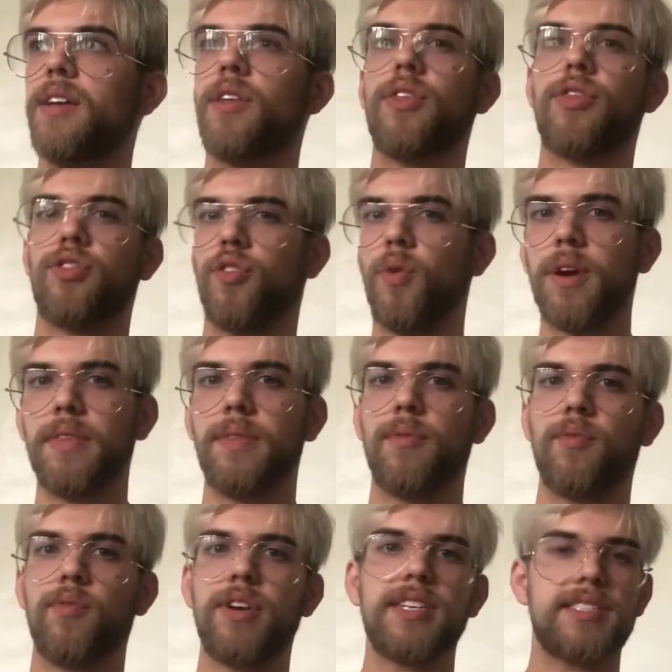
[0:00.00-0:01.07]
throw it in the
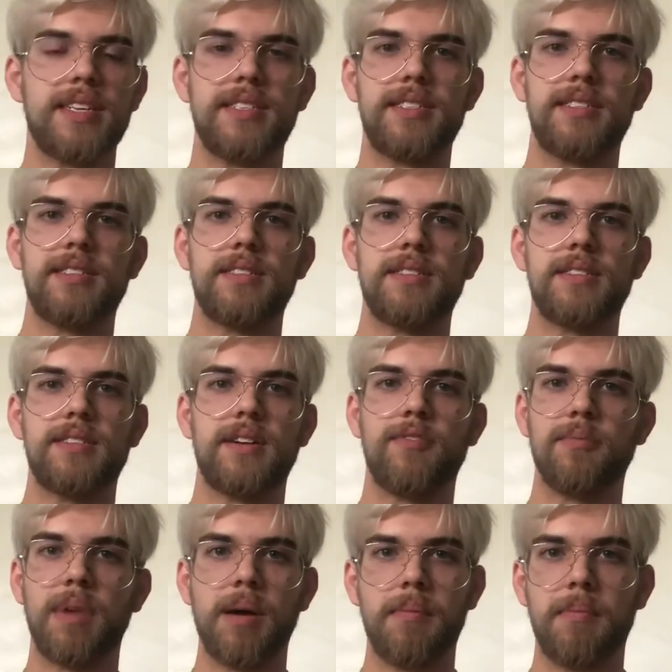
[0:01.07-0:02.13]
recesses
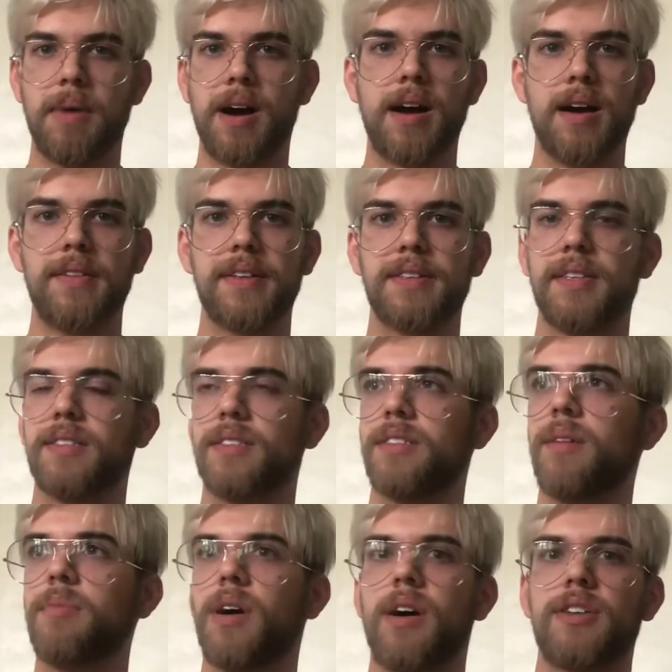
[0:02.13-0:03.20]
of my mind, like the
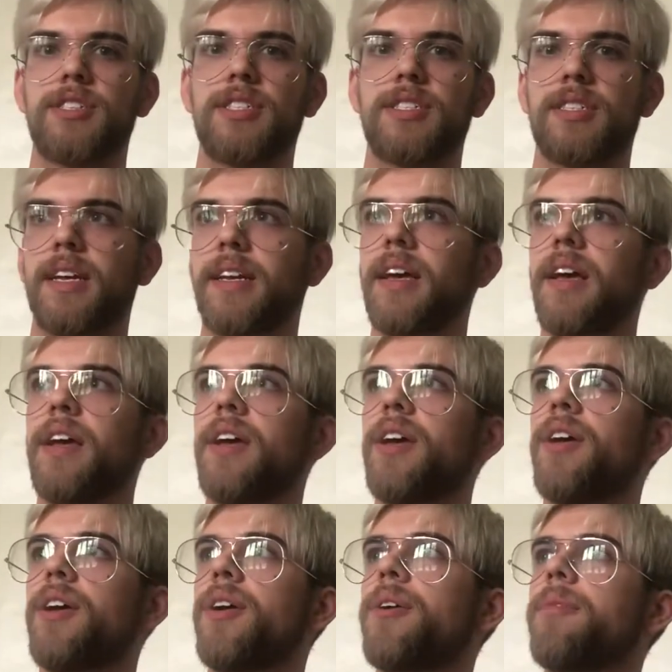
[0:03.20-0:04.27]
subconscious, like
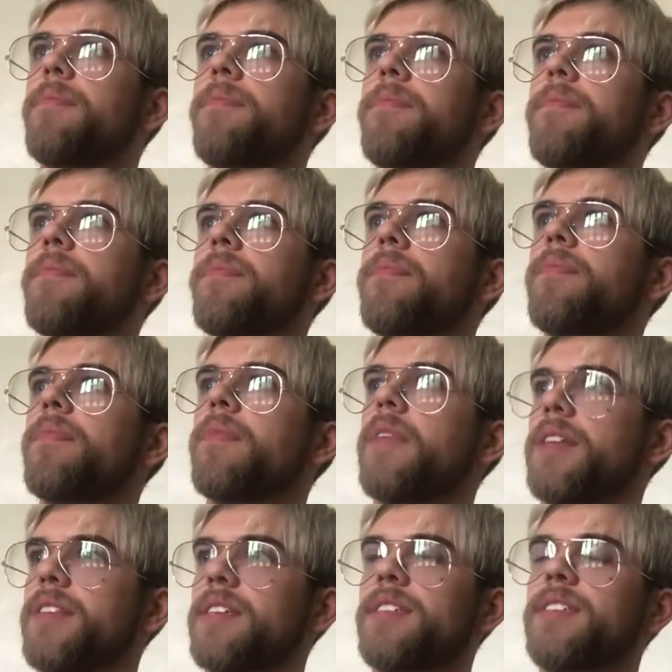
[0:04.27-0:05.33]

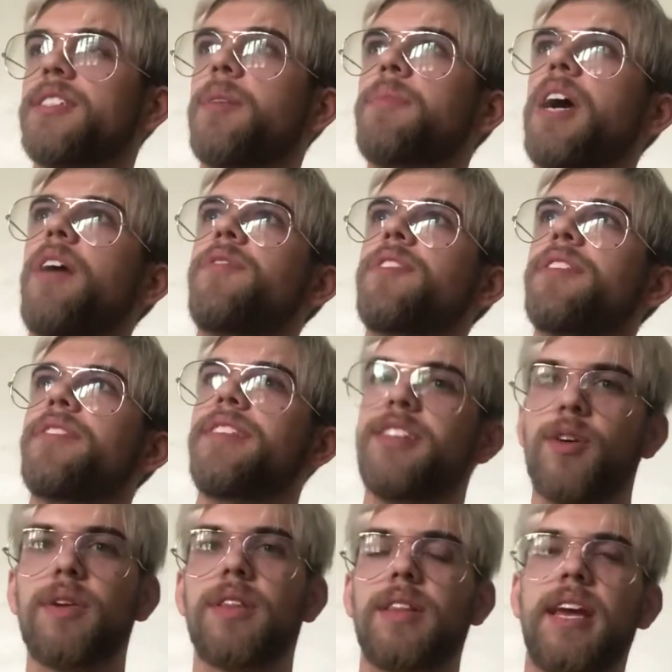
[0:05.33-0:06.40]
this is something I have to
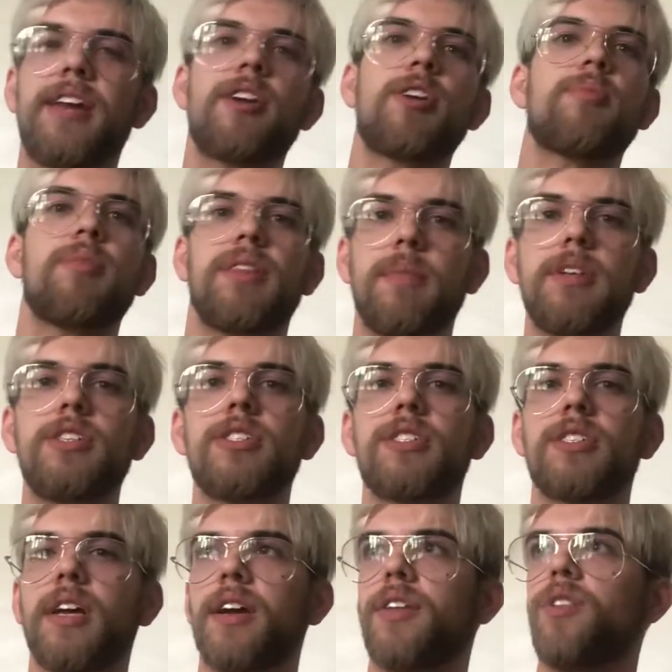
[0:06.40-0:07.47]
deal with later, but let me
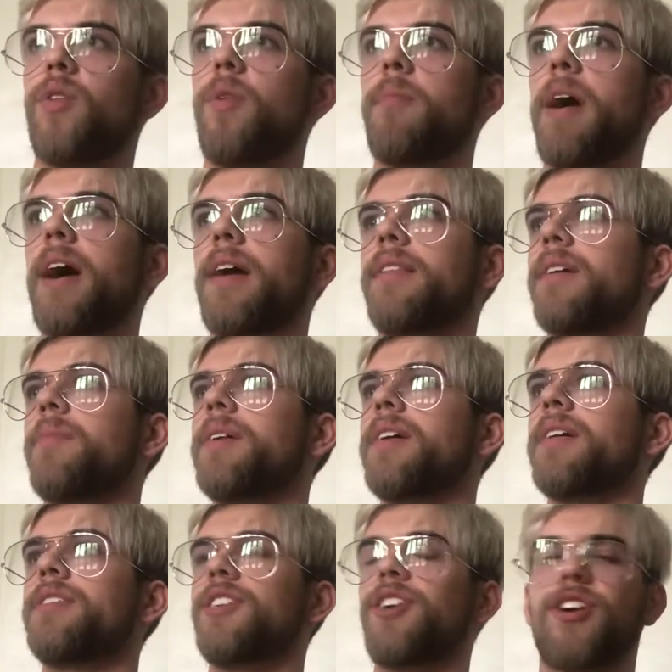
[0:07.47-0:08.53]
just like throw it back there
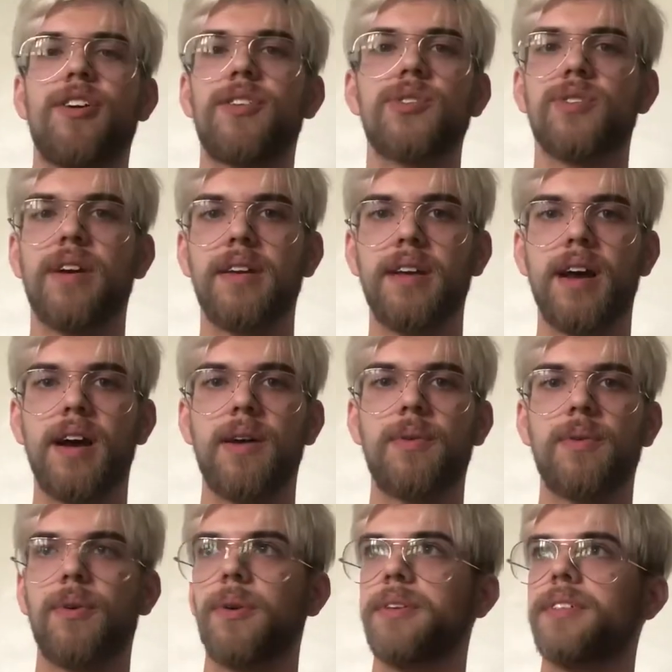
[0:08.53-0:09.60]
because it hurts right now,
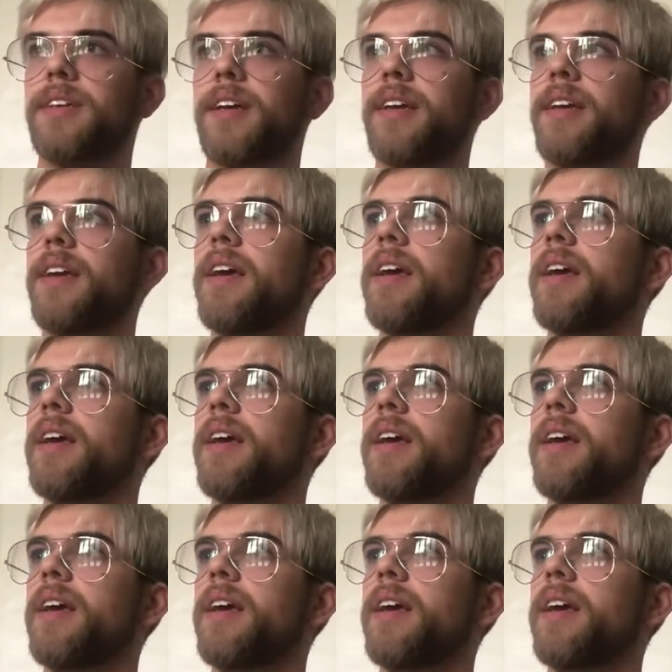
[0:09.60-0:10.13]
or it's like